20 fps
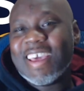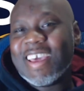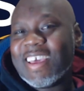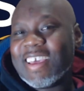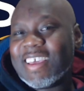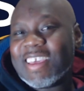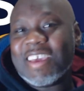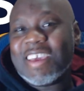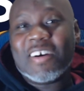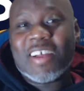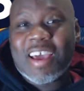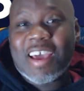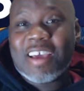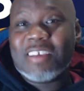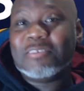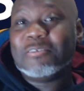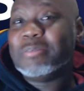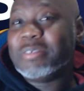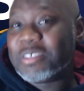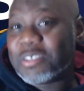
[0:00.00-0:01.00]
Yeah, all I had to do
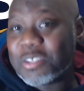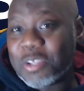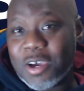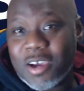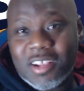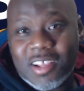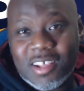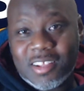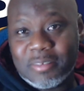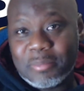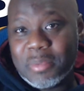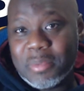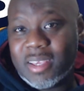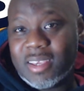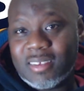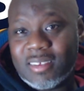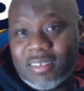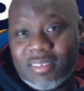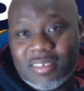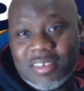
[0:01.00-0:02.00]
was start another
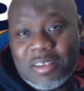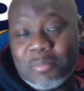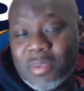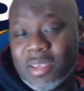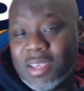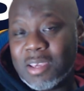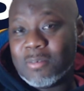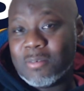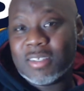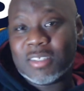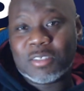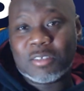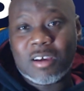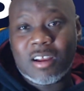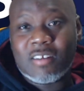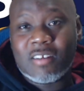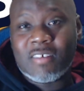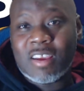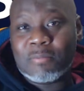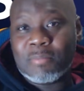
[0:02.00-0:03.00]
meeting, and the meeting would have started
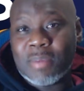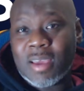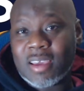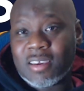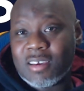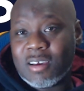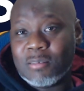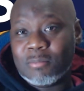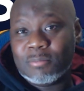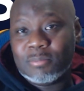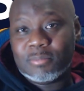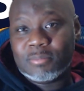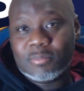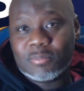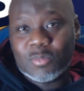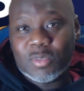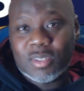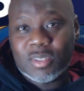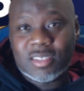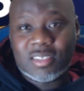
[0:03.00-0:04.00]
right back up
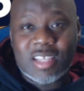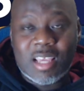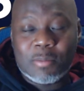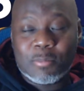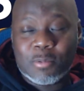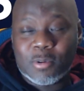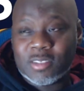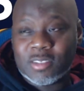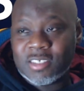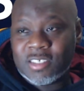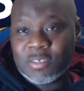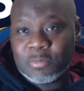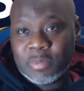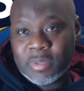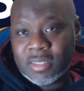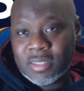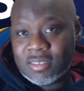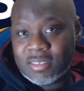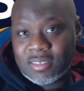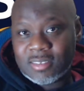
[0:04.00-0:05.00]
with the same
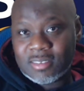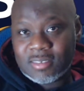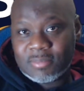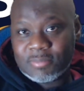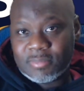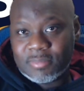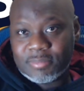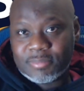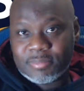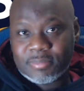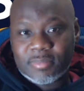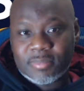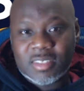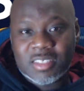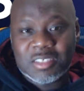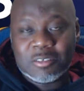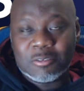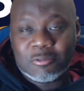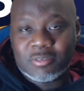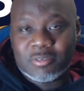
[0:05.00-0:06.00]
participants. Just
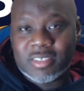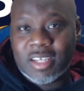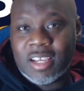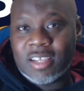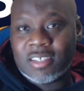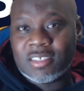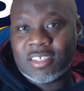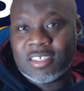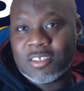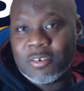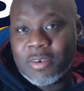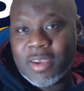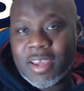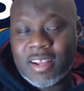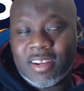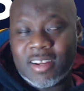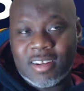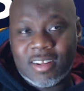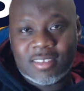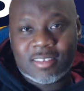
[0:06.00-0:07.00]
don't change. Just don't
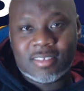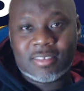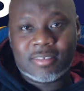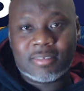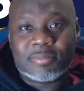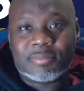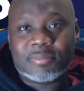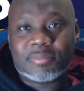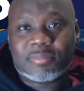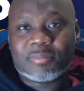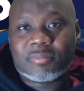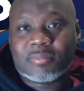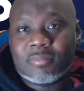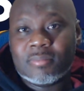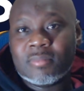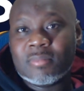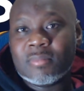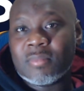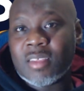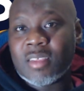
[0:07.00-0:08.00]
edit nothing,
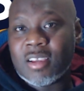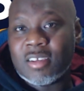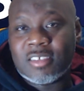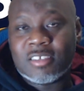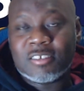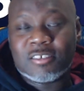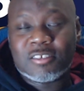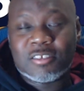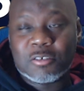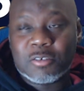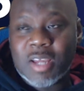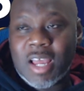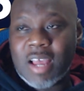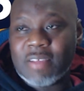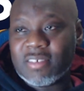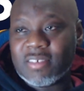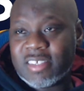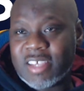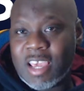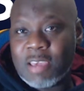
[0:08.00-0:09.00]
because it'll still have the
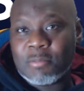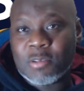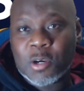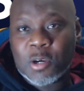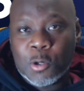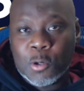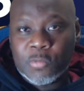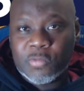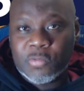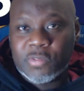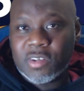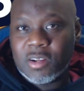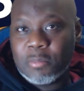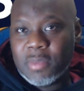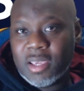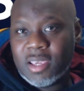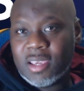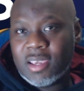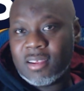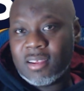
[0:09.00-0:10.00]
same code for the
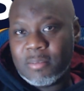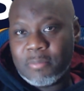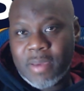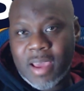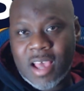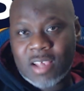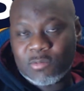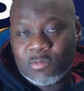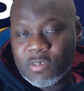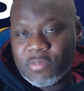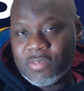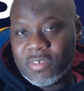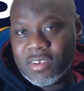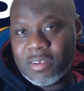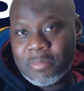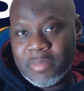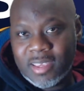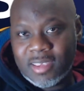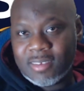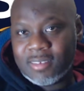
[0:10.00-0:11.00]
meeting and password for the
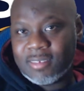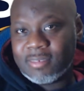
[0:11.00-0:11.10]
meeting